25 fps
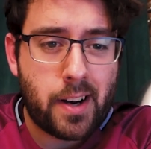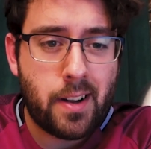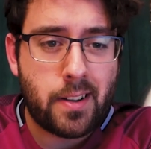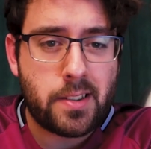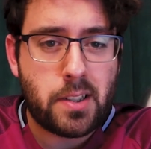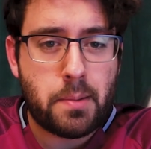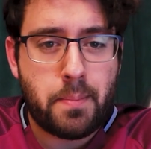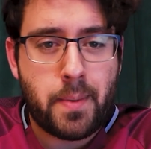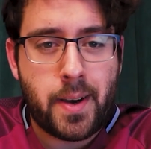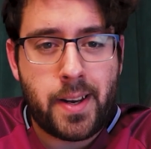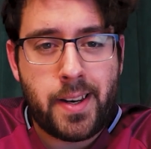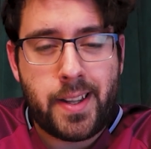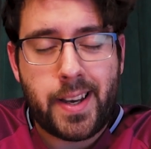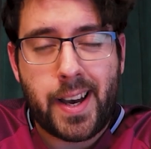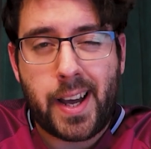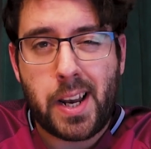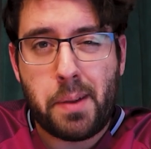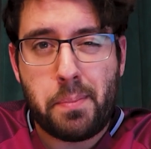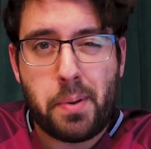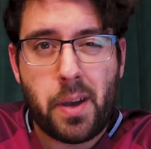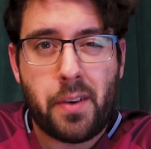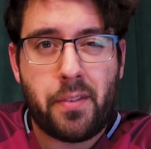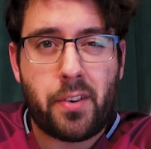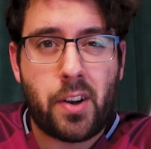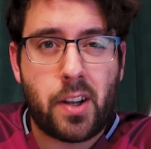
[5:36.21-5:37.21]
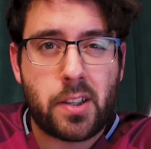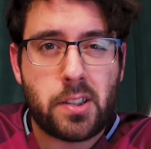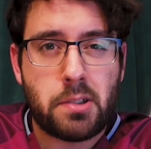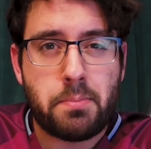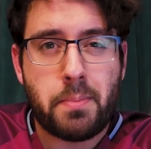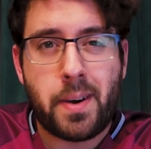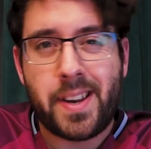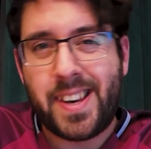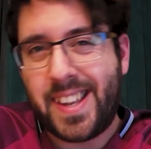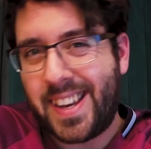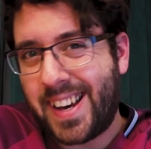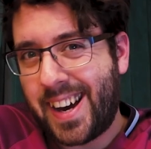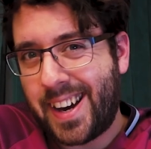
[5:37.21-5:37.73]
and Otamendi had a bit of an
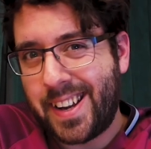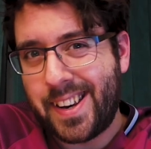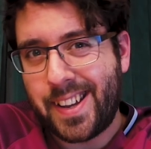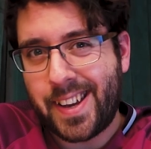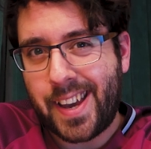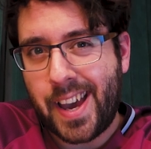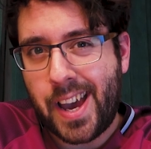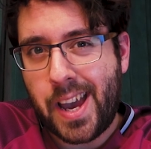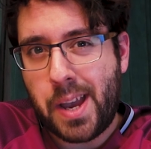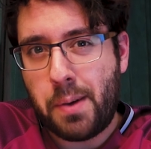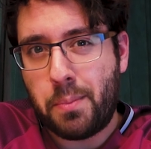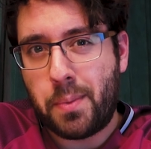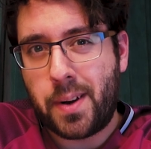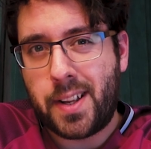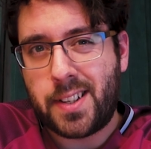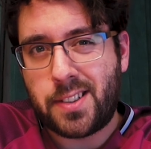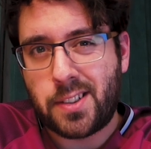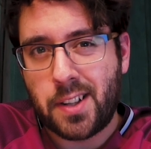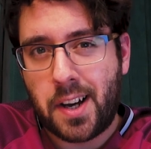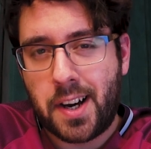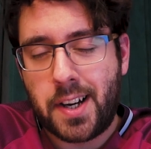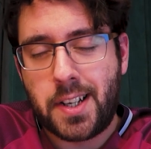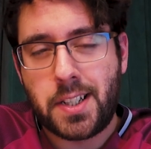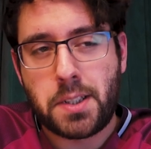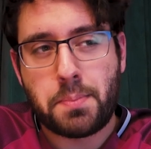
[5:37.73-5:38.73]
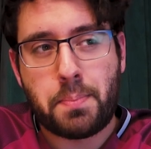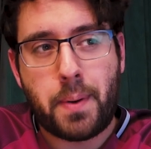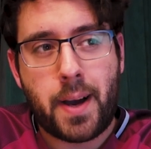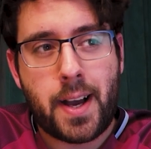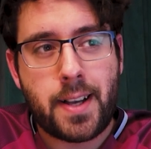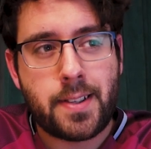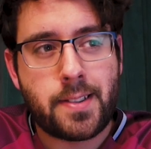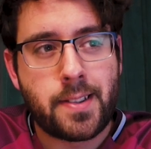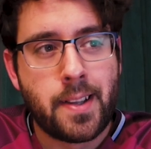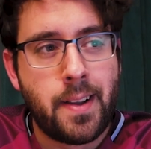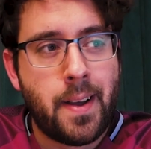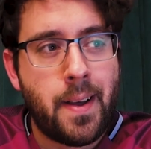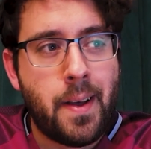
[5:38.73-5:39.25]
Otamendi kind of game when he's not at his
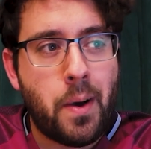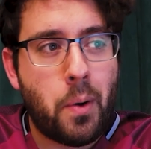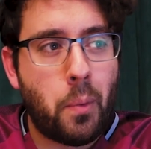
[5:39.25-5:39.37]
best.